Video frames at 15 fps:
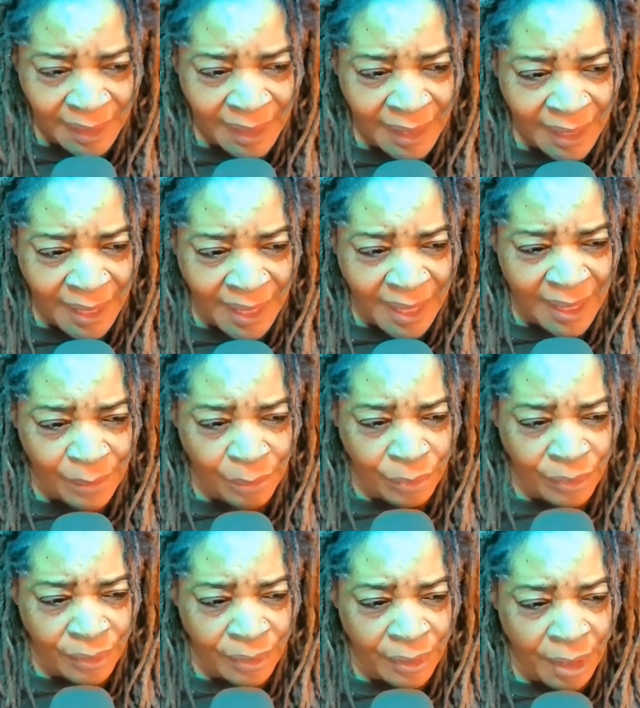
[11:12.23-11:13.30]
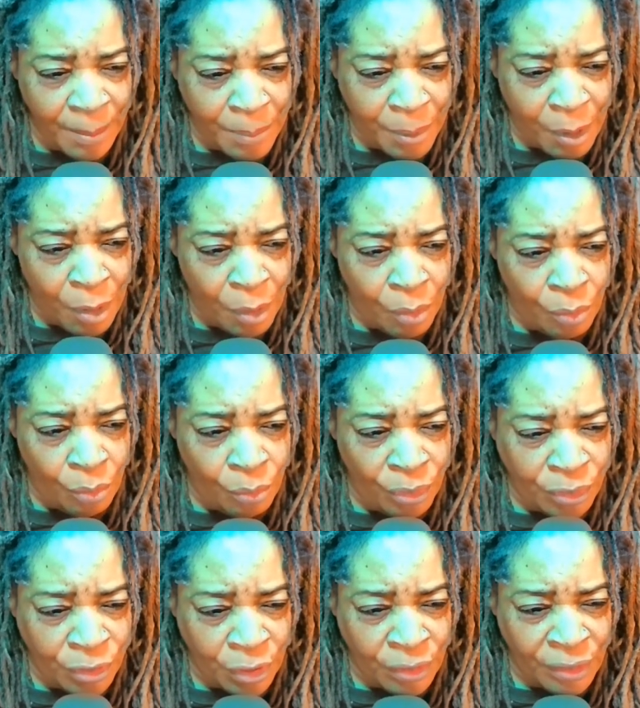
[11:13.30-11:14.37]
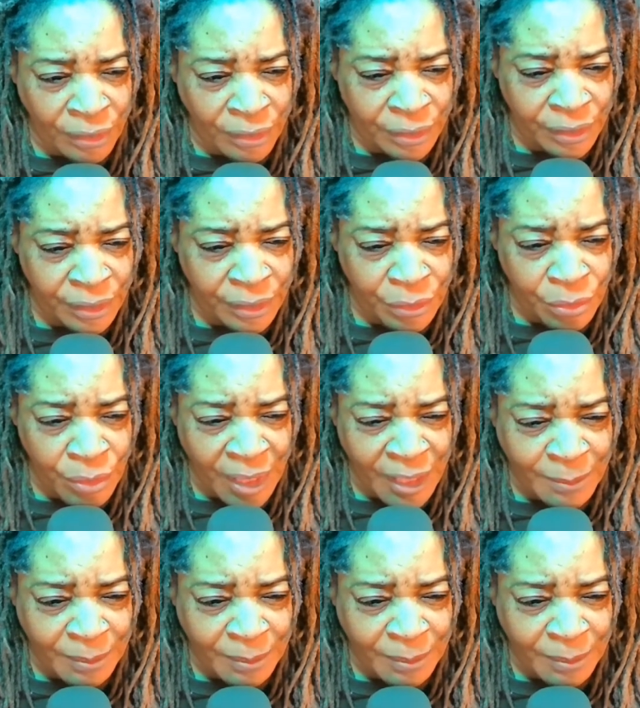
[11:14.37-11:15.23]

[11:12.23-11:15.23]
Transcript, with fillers: and re- upon returning to the U.S.